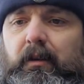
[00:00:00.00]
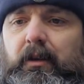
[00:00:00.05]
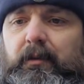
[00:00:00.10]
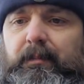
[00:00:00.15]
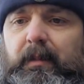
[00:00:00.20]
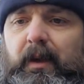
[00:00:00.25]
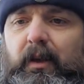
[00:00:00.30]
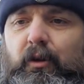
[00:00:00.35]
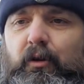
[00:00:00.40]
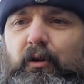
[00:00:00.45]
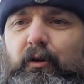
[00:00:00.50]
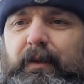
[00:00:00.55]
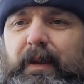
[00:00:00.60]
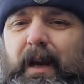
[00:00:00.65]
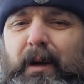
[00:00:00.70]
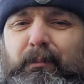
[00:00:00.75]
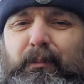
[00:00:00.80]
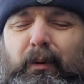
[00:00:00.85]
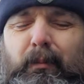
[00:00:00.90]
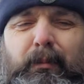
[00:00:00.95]
been cut
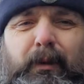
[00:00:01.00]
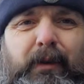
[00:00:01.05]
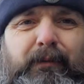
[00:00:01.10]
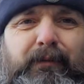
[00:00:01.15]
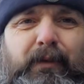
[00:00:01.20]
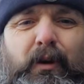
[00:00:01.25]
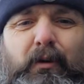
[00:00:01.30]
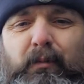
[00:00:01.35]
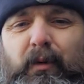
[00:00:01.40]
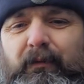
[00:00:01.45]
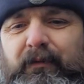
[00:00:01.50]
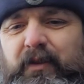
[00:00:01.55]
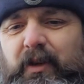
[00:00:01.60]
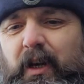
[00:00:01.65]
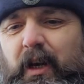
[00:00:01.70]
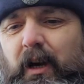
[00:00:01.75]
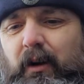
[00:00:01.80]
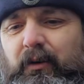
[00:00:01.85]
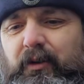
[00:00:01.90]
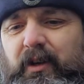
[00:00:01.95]
down probably a few months
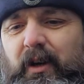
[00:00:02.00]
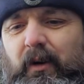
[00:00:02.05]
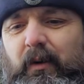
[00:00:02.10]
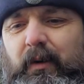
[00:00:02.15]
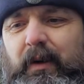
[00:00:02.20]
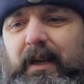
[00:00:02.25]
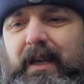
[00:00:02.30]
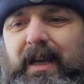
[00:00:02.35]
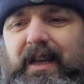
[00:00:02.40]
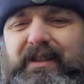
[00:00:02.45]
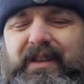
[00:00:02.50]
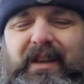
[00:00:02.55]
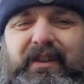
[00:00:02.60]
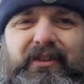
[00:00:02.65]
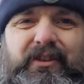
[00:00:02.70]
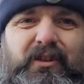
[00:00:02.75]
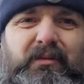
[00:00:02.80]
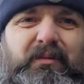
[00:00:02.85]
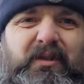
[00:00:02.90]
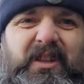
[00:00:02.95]
ago, so it has had
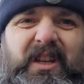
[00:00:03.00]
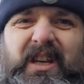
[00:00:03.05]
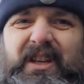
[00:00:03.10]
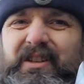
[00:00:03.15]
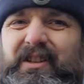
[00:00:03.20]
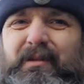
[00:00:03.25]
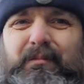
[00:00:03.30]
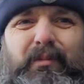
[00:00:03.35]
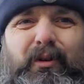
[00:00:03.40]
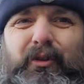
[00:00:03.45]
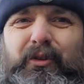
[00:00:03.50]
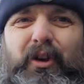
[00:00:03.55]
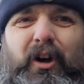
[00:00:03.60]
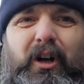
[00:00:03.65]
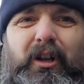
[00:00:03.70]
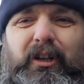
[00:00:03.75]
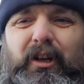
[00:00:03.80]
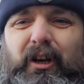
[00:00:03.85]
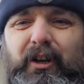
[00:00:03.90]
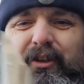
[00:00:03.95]
some seasoning but not
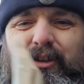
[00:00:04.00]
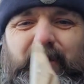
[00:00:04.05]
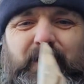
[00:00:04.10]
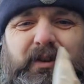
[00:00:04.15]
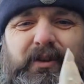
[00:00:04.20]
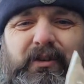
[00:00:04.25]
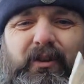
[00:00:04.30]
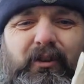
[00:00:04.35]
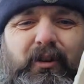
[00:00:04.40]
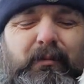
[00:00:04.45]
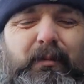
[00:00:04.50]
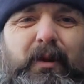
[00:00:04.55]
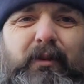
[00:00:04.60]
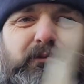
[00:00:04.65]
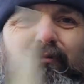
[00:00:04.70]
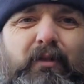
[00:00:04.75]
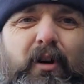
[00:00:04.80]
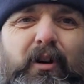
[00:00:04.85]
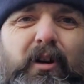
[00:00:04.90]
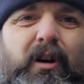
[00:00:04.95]
a lot, so it's not going to be
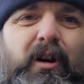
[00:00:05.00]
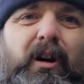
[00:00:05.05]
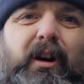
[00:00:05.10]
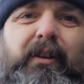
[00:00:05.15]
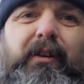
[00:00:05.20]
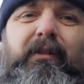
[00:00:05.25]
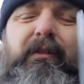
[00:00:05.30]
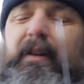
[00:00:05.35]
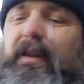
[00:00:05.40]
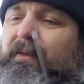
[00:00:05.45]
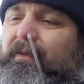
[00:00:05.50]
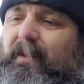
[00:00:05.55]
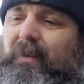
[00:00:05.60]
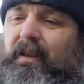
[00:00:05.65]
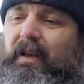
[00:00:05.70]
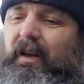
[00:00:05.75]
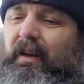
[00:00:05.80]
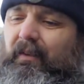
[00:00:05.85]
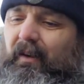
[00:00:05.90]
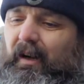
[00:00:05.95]
rock hard or anything
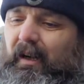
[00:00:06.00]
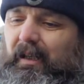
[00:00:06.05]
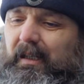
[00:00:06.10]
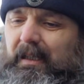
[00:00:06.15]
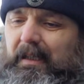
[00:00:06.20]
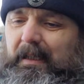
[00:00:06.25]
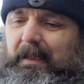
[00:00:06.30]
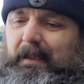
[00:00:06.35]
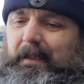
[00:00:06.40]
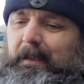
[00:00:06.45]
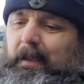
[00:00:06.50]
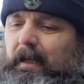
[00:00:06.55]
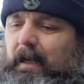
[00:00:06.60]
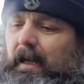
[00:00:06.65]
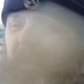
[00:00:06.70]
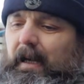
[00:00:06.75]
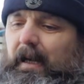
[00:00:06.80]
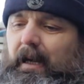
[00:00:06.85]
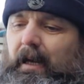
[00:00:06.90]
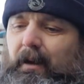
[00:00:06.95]
like that.
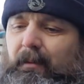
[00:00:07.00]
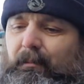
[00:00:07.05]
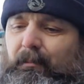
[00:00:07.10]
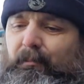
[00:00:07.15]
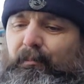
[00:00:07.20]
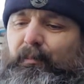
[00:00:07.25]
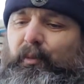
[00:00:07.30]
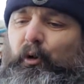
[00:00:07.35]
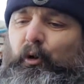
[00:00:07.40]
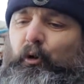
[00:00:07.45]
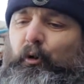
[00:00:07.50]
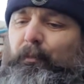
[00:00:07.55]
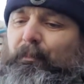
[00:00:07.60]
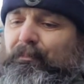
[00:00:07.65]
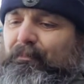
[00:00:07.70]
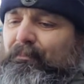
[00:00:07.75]
But